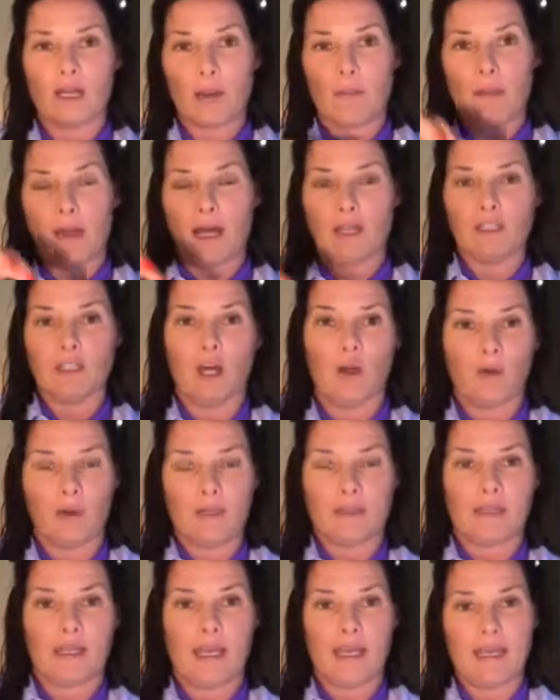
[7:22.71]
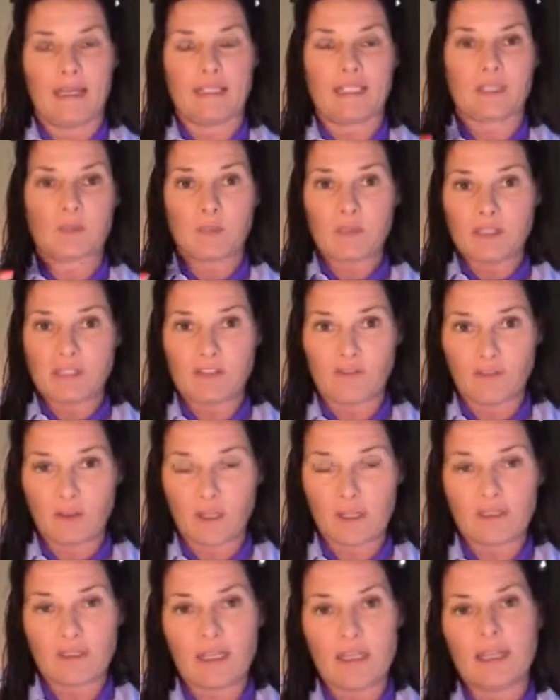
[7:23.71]
about lowering their head
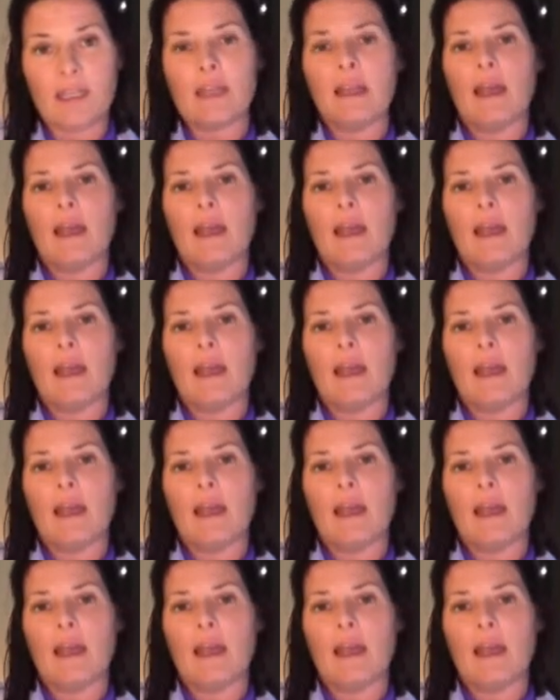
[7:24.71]
specifically,